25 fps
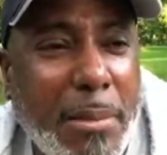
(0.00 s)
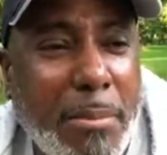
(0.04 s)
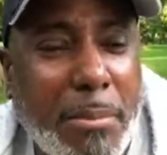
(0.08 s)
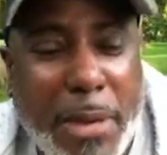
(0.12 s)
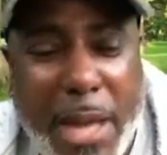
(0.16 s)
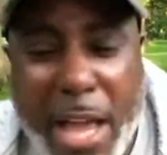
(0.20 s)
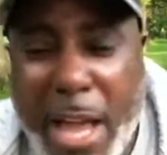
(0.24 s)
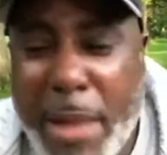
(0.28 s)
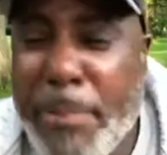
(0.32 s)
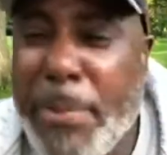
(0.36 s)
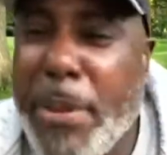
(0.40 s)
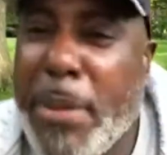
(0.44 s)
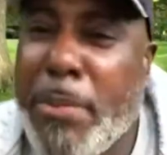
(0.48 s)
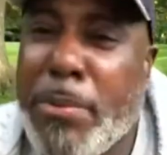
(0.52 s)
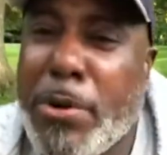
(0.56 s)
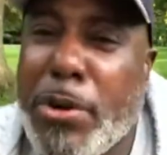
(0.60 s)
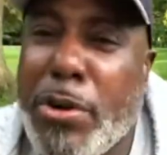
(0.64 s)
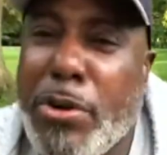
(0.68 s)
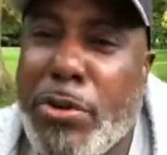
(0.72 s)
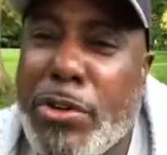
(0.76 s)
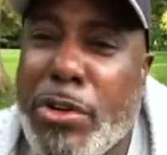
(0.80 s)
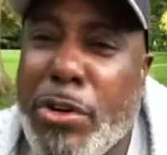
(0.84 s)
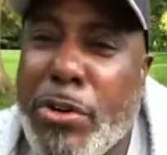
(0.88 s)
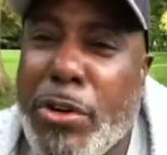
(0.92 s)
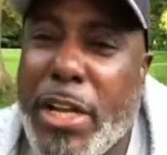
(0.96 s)
Black people
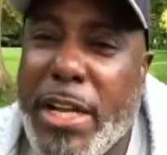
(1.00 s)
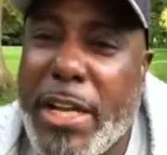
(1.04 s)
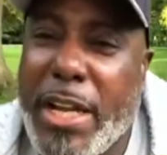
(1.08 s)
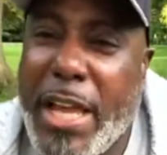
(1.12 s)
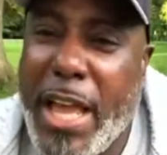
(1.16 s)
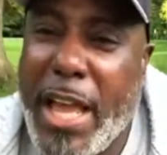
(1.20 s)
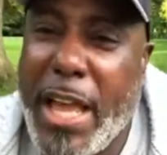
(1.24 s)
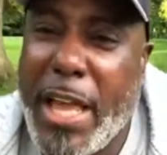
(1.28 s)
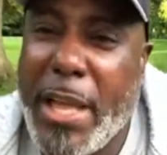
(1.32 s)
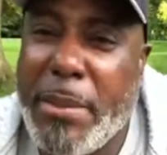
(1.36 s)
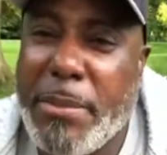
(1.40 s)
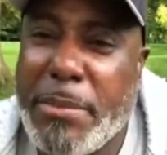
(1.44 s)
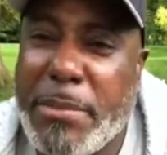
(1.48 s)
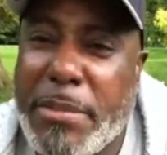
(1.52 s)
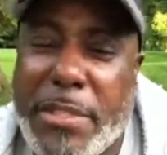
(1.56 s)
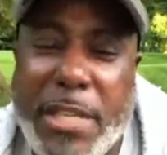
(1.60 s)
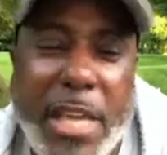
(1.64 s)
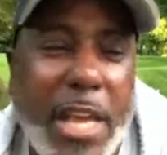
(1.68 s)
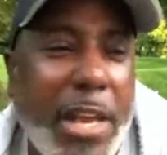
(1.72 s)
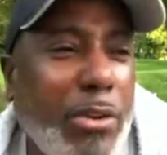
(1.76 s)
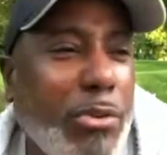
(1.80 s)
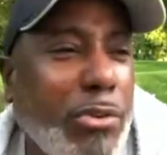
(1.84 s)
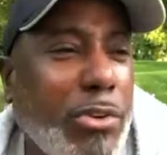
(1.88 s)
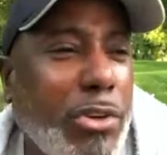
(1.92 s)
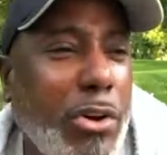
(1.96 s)
don't know their names.
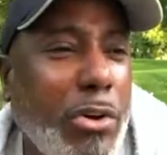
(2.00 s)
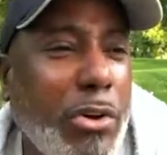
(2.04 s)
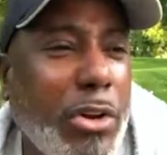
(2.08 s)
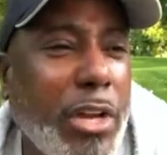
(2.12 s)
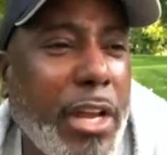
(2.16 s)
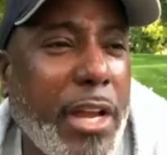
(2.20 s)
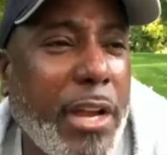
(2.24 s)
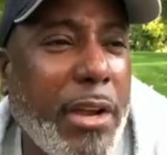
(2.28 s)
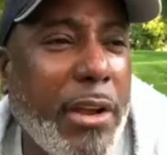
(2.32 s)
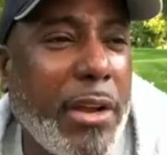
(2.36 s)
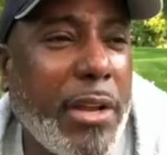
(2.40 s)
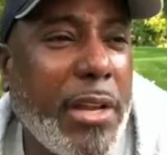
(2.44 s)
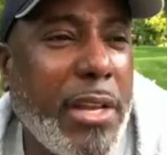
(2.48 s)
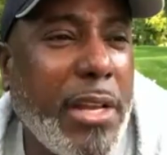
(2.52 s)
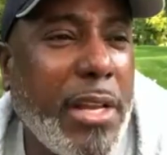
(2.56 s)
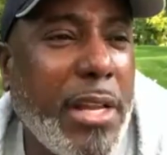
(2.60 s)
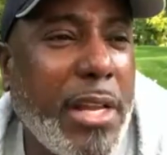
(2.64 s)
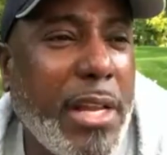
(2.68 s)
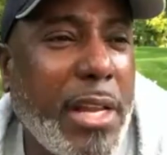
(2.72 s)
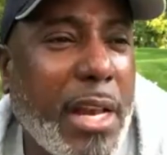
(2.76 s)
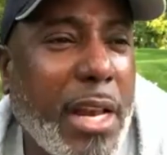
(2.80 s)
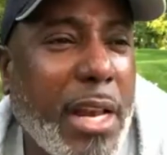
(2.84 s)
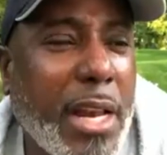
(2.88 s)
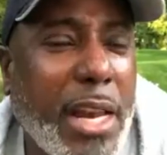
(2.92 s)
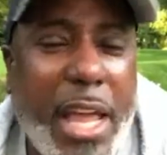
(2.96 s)
They don't know their
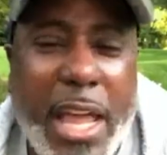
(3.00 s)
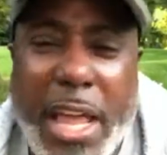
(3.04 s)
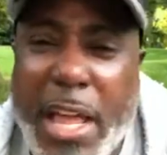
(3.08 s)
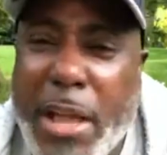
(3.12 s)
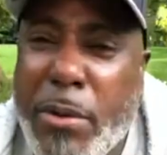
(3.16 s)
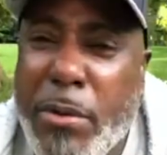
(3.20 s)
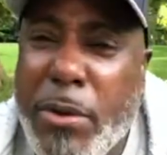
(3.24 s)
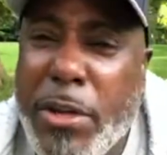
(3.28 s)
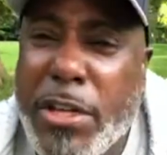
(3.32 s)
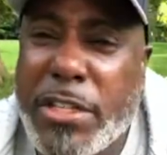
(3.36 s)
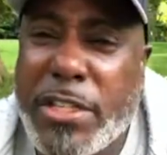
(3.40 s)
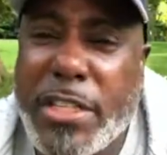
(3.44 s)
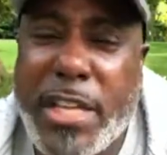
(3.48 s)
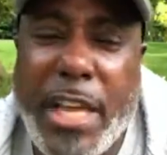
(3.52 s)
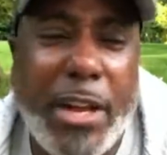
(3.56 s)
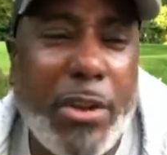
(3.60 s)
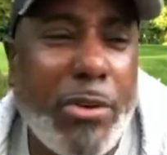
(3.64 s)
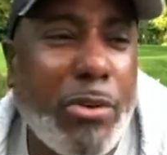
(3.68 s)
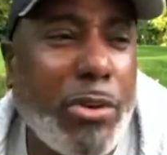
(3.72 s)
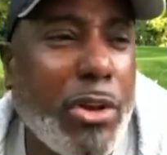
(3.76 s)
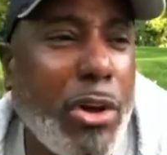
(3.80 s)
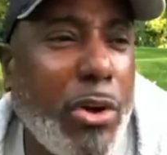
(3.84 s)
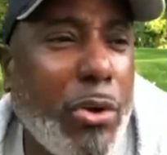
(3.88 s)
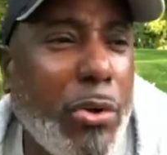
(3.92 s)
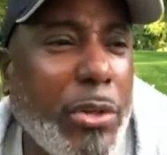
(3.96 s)
language, they
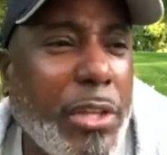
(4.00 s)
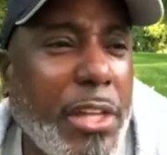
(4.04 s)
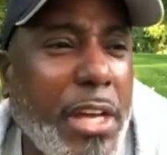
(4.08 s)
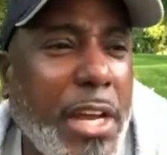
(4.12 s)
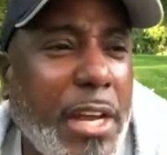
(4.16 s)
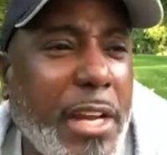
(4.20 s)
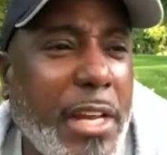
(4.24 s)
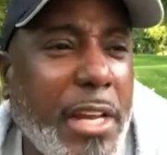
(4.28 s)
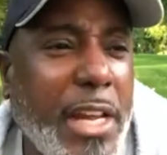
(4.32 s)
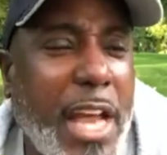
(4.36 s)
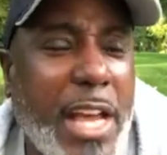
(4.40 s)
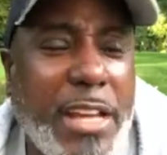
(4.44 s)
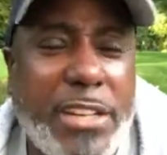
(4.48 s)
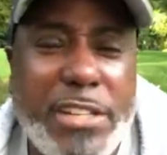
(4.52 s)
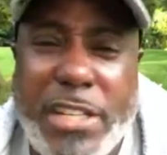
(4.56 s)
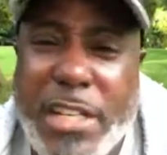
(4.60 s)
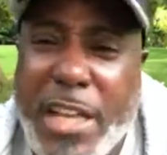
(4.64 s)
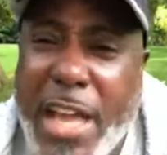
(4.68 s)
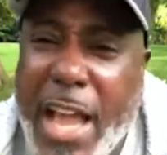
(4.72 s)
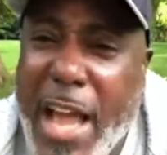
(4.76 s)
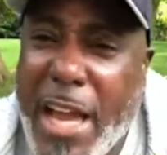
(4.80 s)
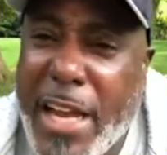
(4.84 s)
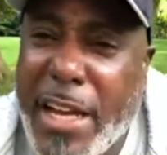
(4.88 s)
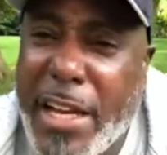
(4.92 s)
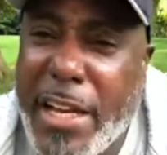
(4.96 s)
don't know their
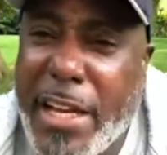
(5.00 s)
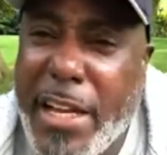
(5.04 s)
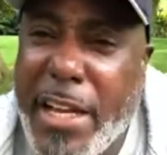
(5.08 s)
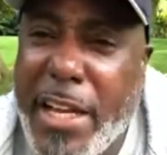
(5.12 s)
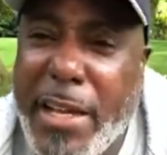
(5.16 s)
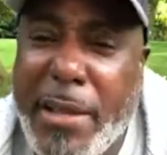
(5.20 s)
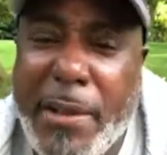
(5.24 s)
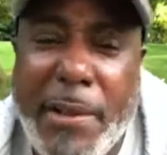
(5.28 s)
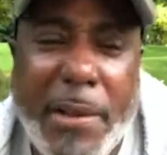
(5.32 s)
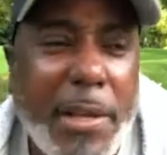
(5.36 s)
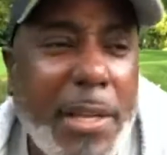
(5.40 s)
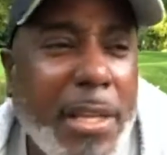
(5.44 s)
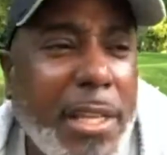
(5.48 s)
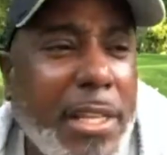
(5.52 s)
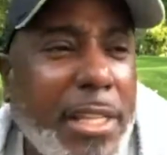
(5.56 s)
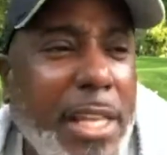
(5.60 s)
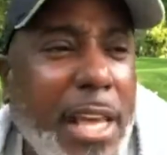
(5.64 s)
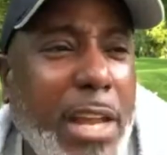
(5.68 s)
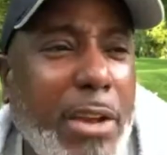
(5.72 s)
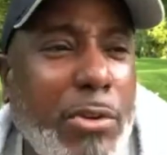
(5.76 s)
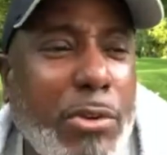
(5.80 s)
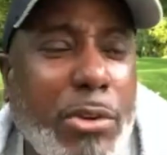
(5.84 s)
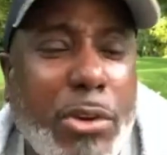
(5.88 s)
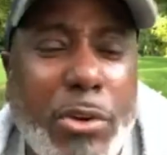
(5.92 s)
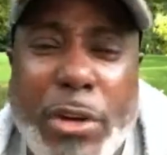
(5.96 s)
nationality,
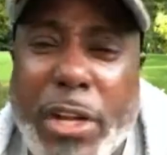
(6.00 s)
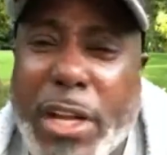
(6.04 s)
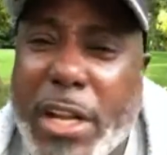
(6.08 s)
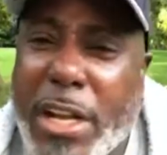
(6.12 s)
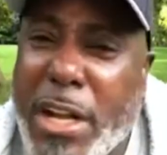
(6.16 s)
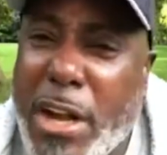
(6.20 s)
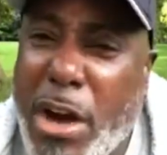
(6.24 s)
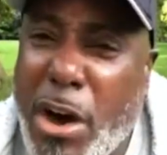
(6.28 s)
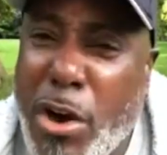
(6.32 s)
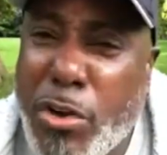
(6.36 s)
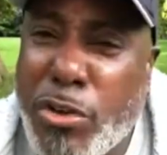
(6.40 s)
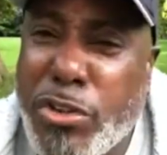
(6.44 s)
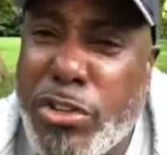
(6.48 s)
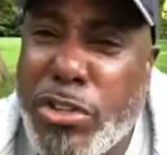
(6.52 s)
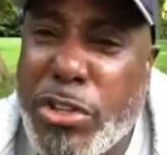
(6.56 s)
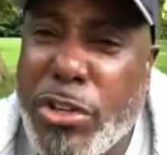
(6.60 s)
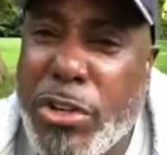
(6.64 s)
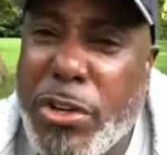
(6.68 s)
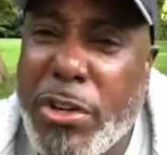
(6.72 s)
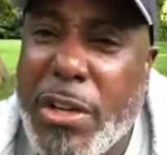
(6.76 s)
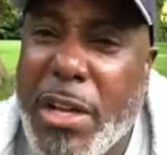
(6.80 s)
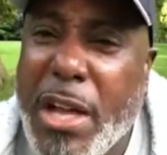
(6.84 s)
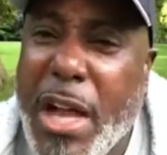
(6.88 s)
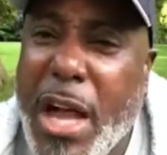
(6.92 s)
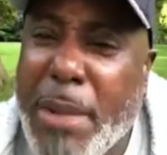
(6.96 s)
they don't know their
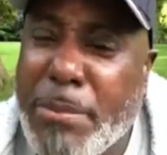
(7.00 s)
culture.